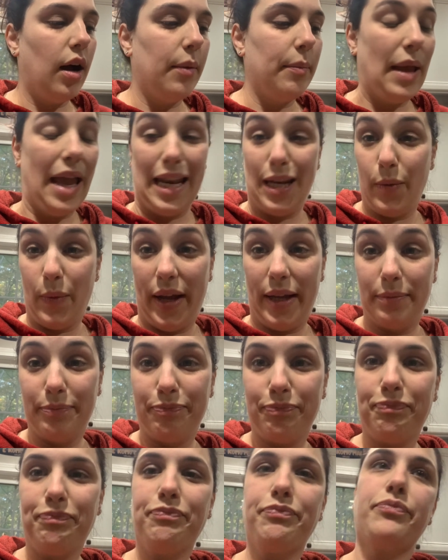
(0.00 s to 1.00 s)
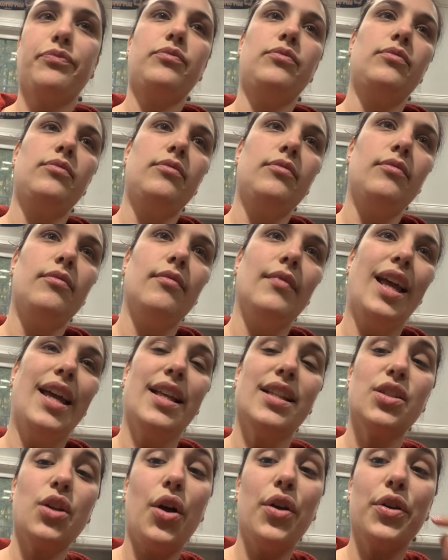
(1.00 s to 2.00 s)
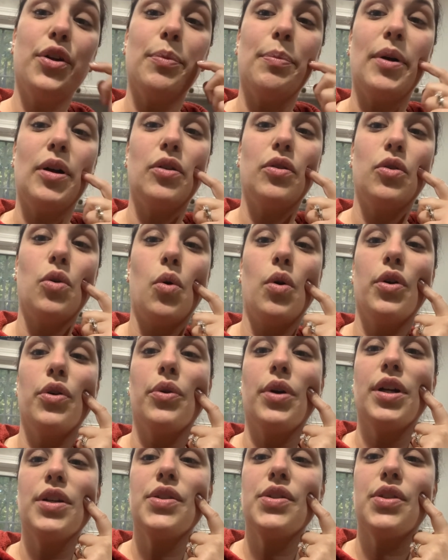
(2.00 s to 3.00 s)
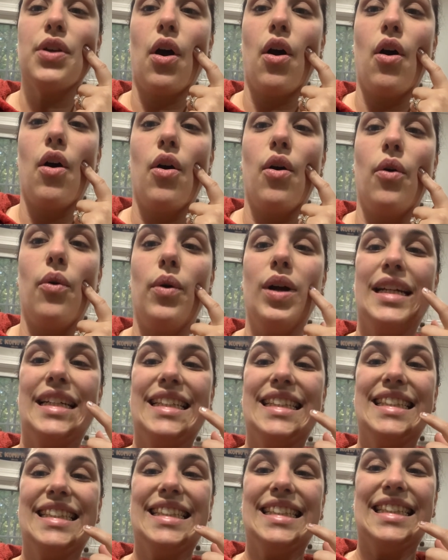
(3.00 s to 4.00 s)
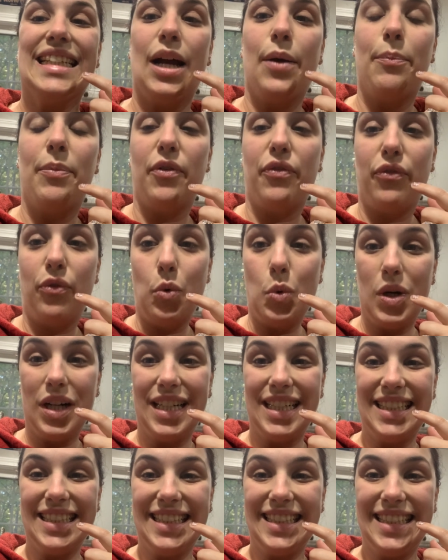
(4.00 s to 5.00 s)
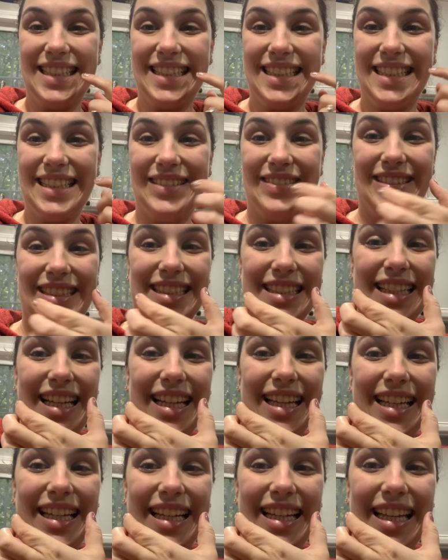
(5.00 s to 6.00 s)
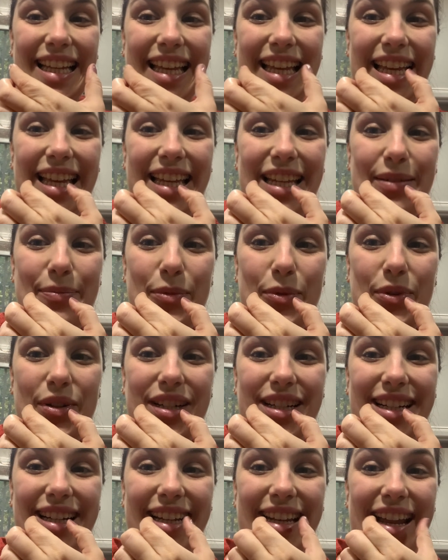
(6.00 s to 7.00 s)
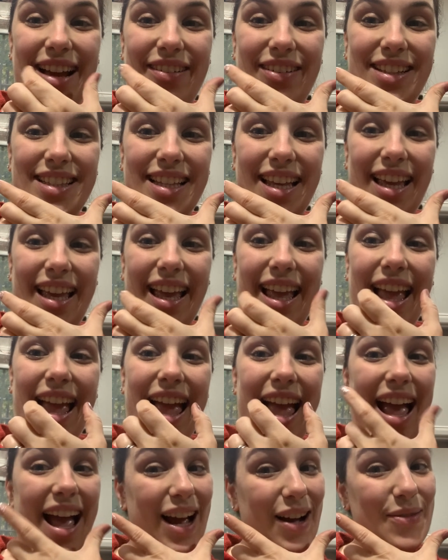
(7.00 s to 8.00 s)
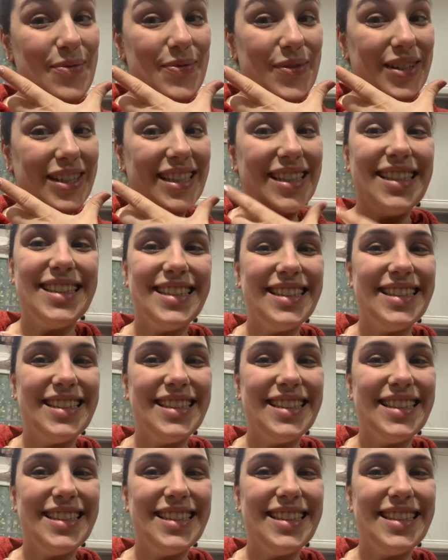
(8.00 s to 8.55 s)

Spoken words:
Anyway, it's called your buccal corridor. So before it was like in more, and now it's like out more.